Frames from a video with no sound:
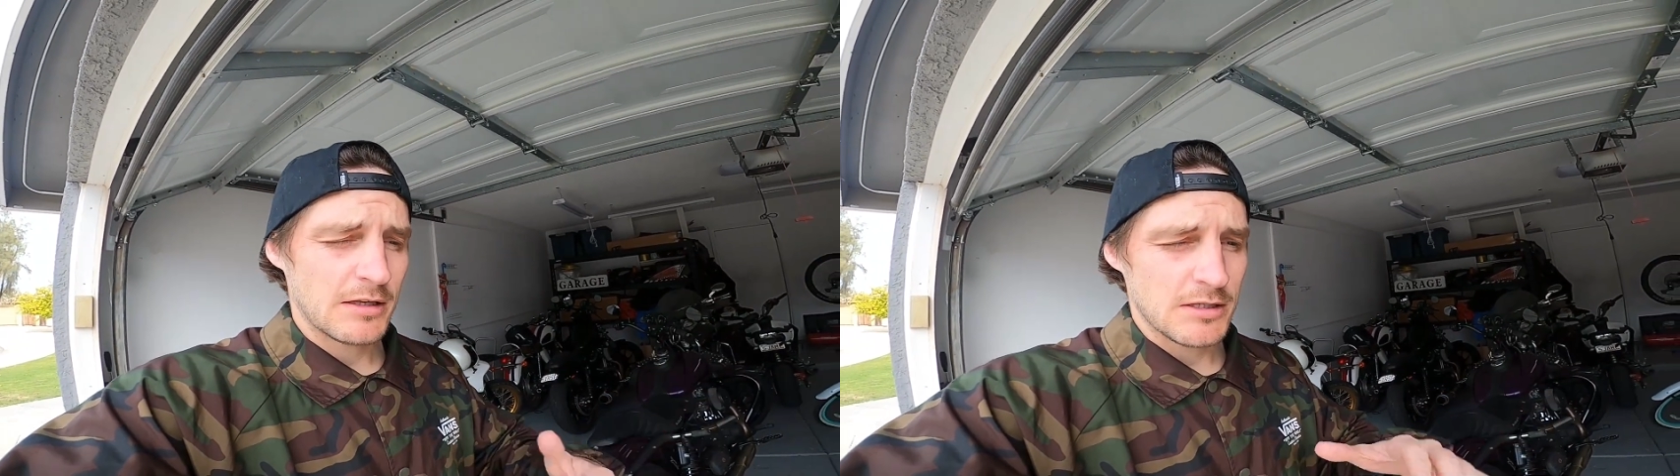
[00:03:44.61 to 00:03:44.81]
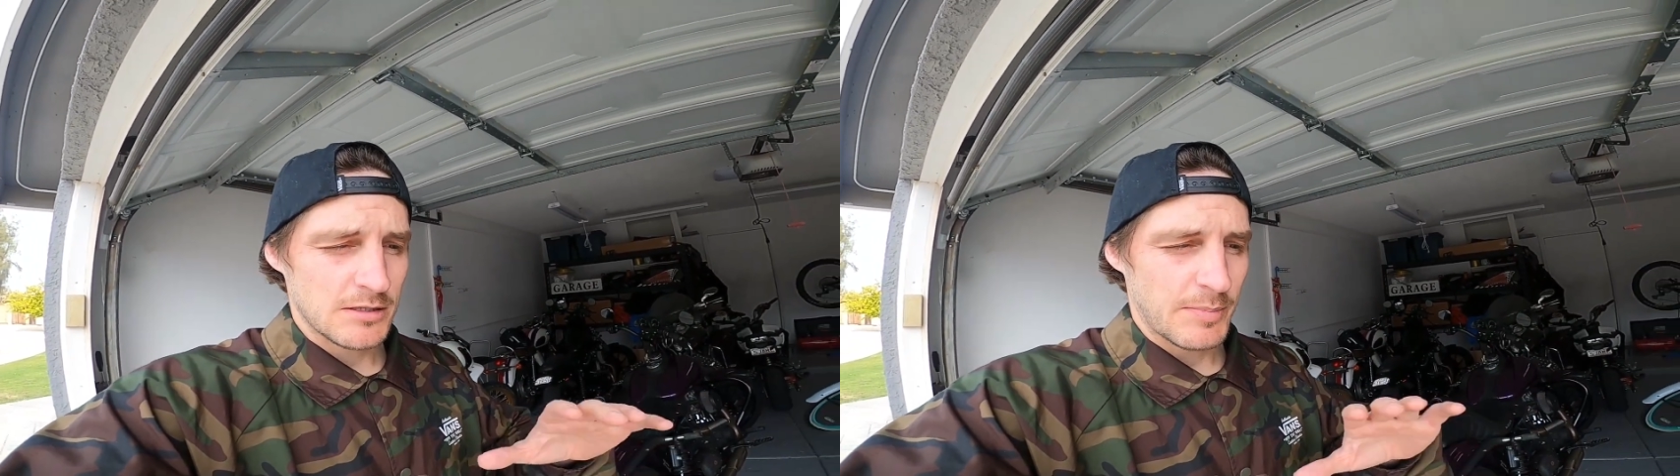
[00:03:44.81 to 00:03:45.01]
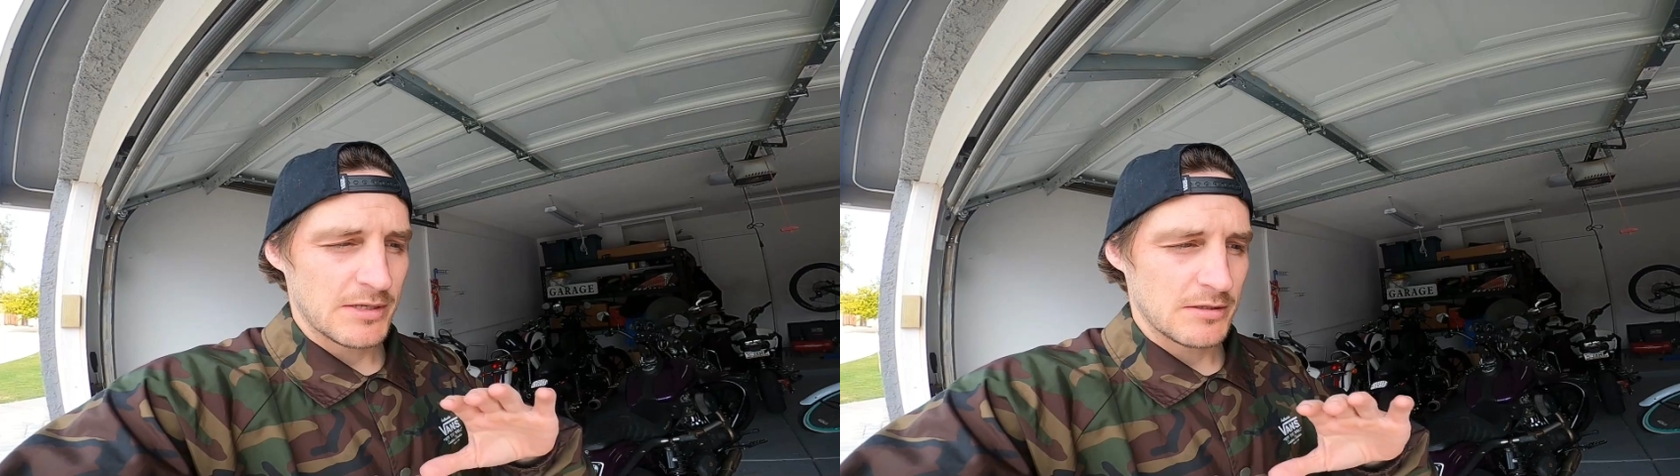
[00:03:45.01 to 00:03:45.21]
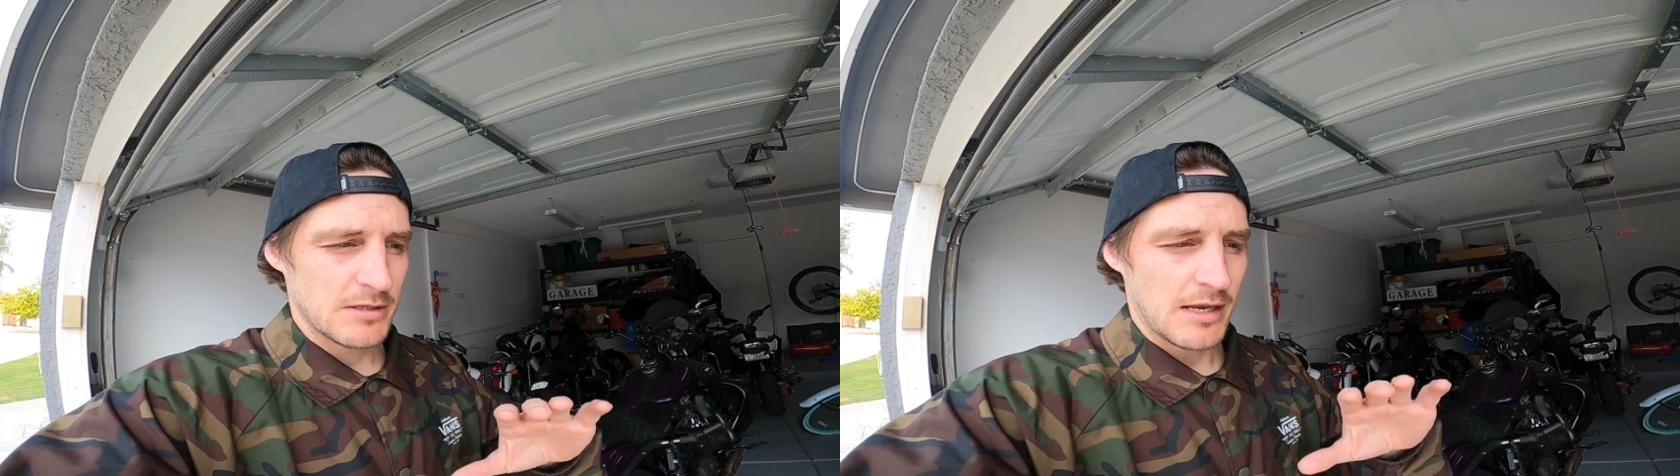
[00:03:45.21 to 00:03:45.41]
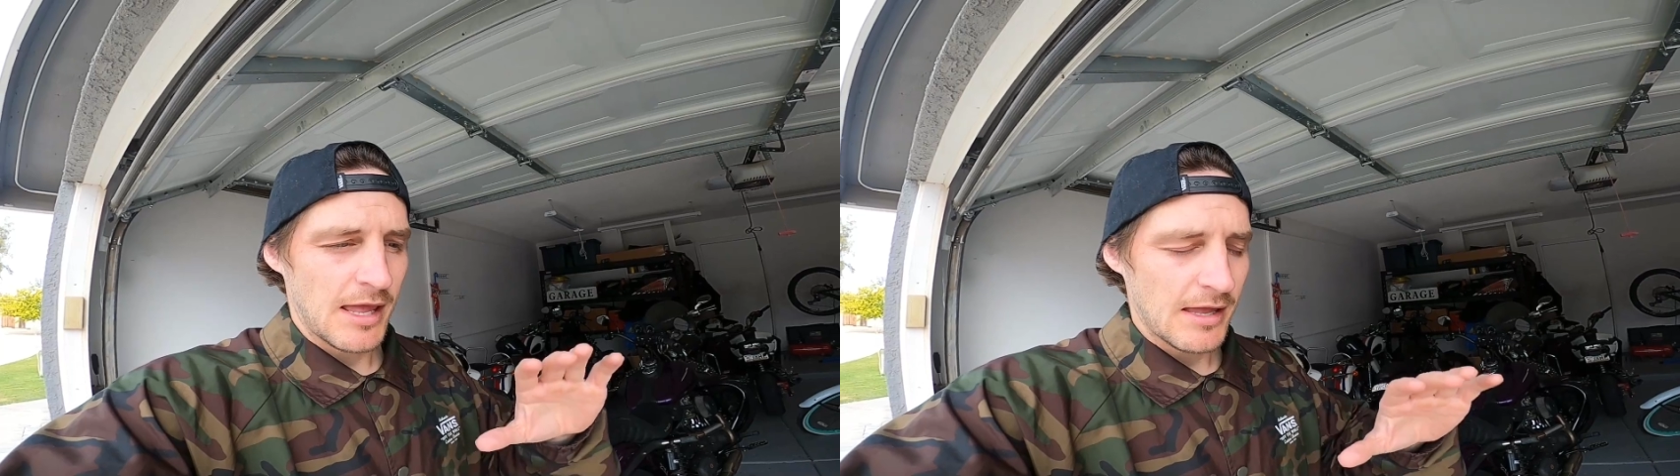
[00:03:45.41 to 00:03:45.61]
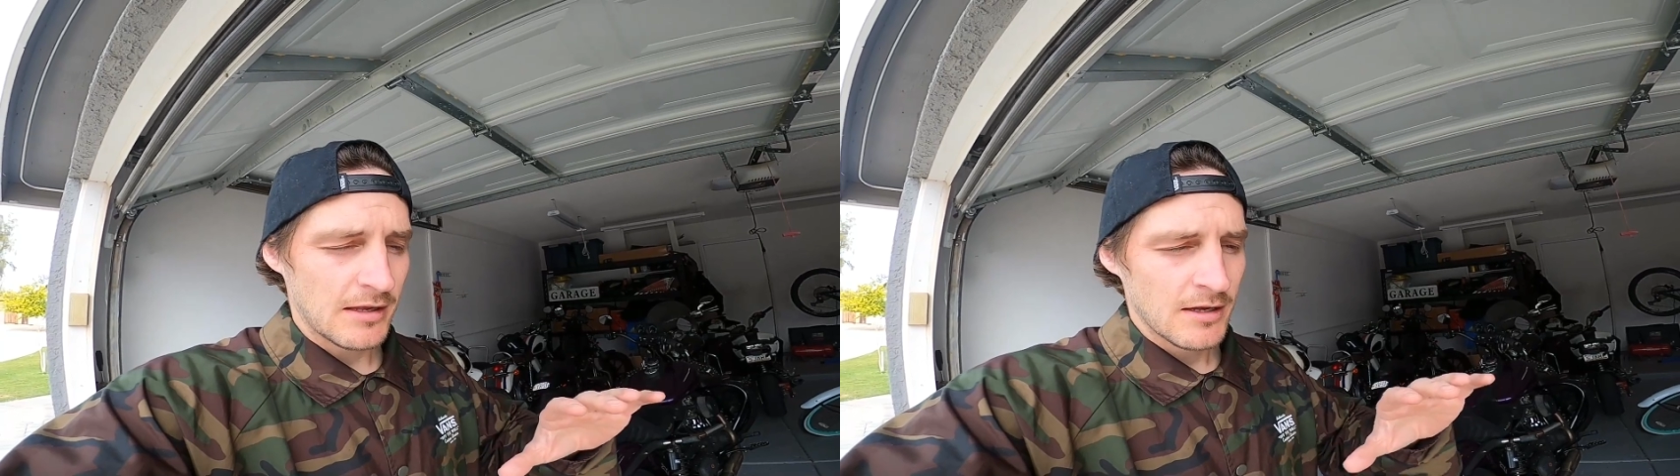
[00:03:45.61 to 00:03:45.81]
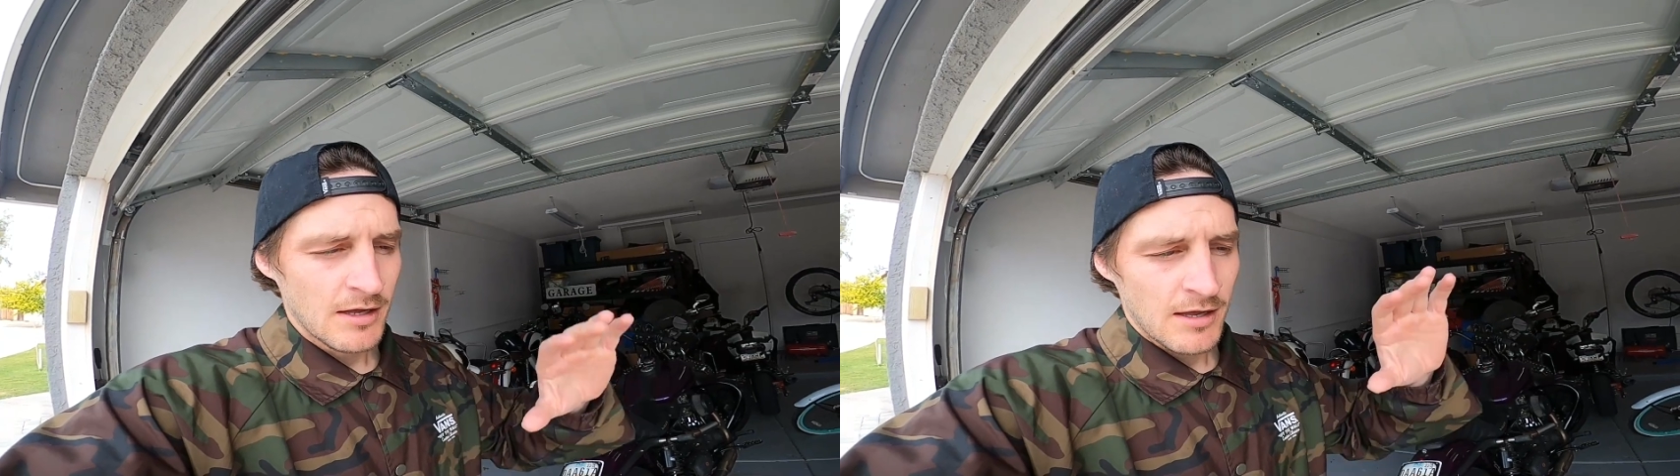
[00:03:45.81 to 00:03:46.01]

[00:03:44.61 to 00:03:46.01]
It's just basically saying, hey,